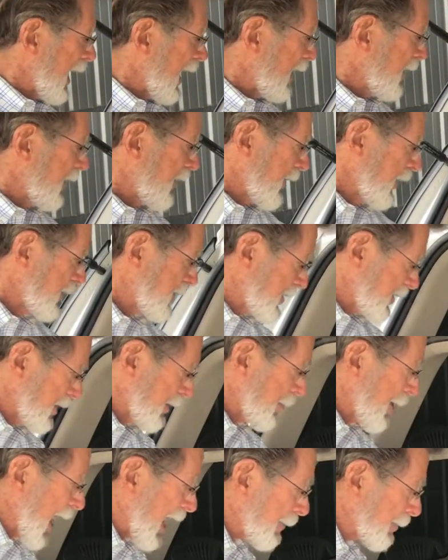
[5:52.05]
and this is
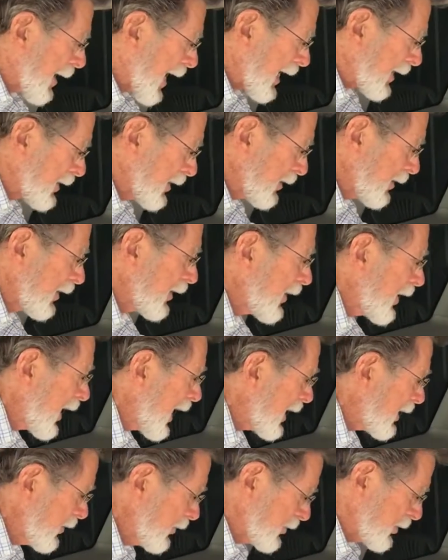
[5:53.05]
a backpack that
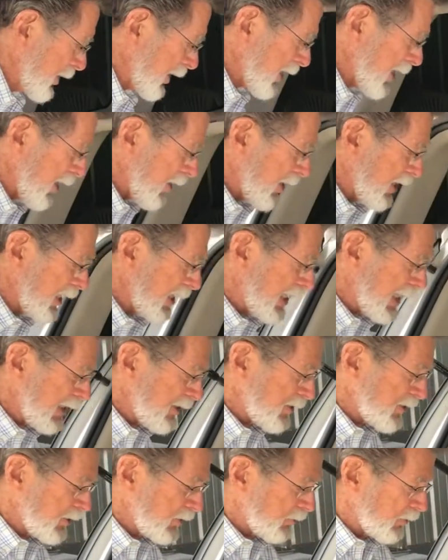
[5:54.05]
I use to carry
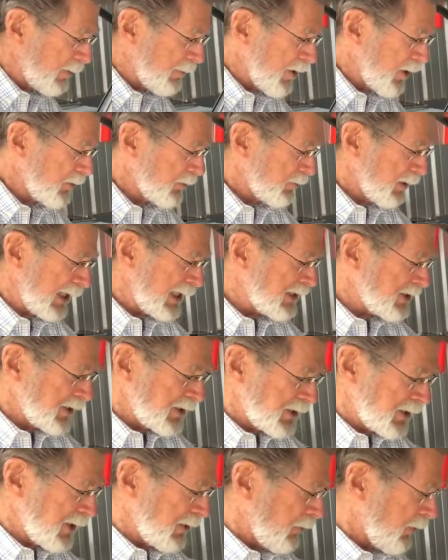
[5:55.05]
into remote
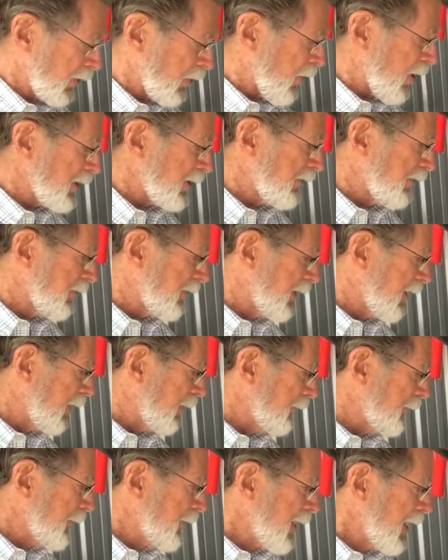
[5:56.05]
places that we're going to
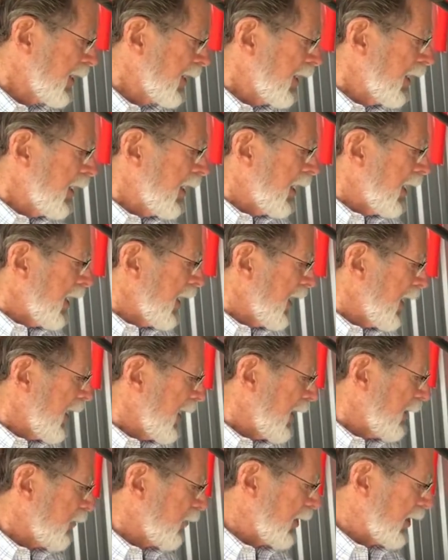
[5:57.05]
film.
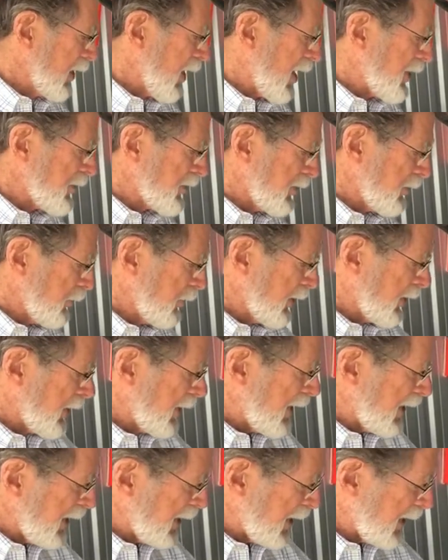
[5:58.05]
And we launch it with
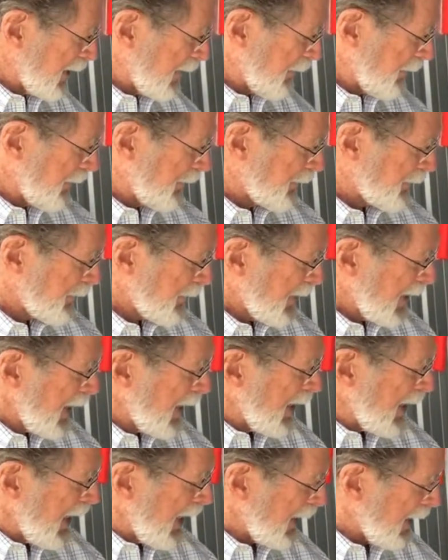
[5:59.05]
a
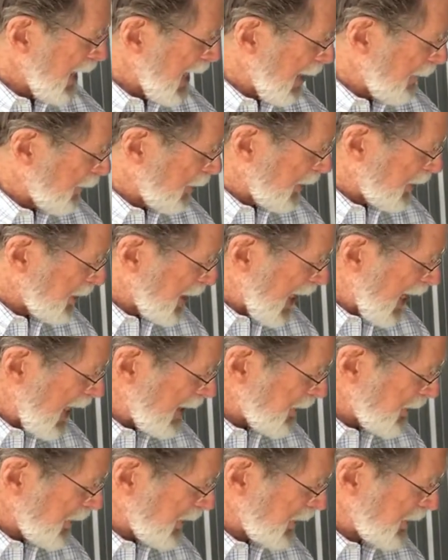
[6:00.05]
camera
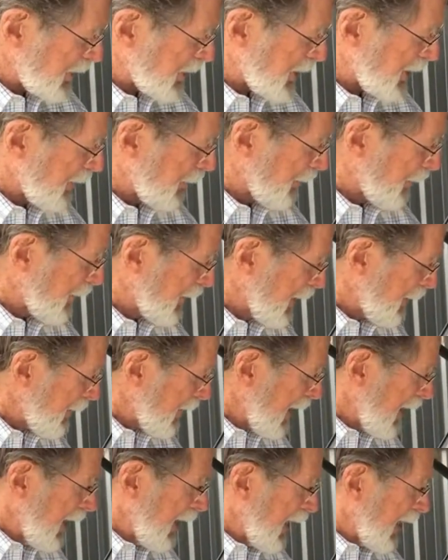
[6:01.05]
attached. This is a
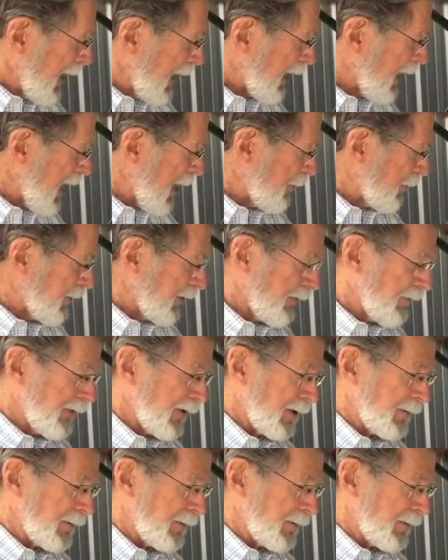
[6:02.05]
camera that